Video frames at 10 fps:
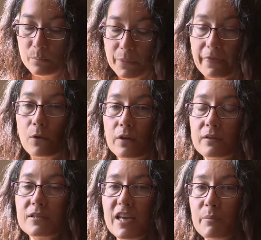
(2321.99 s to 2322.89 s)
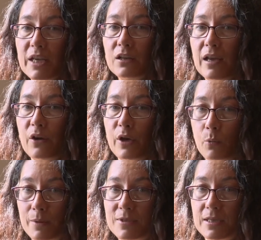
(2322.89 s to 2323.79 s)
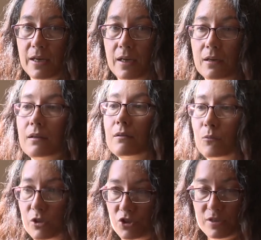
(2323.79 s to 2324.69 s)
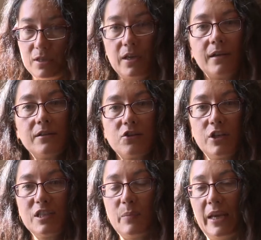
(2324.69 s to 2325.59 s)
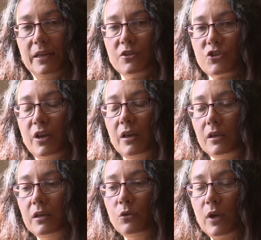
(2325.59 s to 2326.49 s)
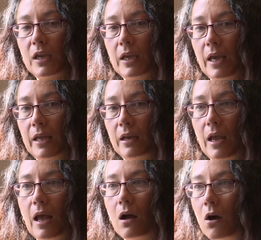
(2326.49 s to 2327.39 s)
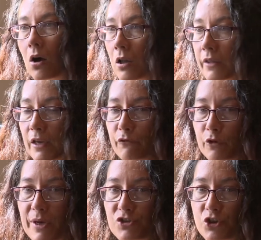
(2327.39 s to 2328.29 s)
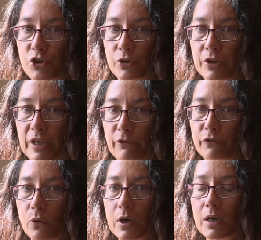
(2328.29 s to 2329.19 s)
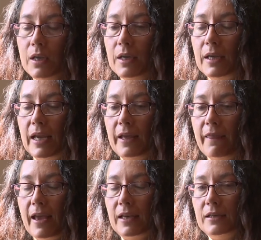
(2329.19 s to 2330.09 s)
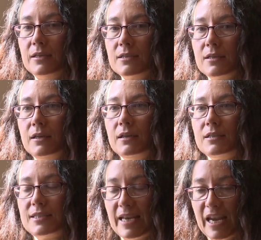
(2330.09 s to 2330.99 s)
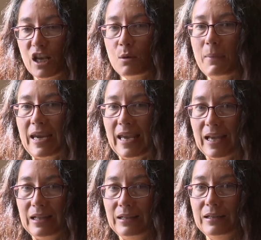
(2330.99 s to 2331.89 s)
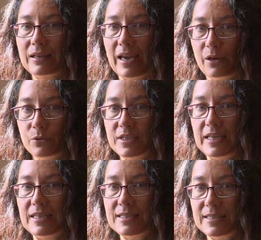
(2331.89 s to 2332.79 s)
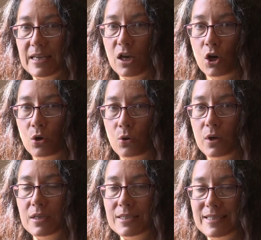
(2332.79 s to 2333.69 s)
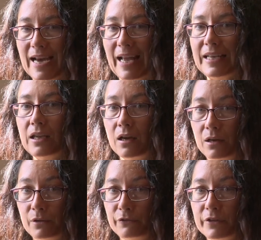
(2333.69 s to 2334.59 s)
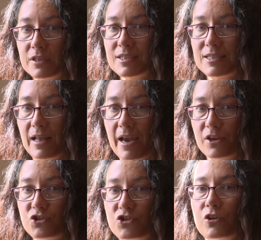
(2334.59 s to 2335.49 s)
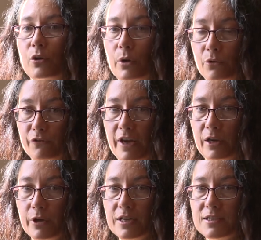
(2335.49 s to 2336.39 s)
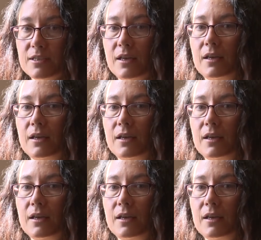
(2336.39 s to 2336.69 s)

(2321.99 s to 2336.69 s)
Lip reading: But the San Miguel County website, which is in English and Spanish, you can get all the information you're looking for. And that is sanmiguelcountyco.gov/coronavirus.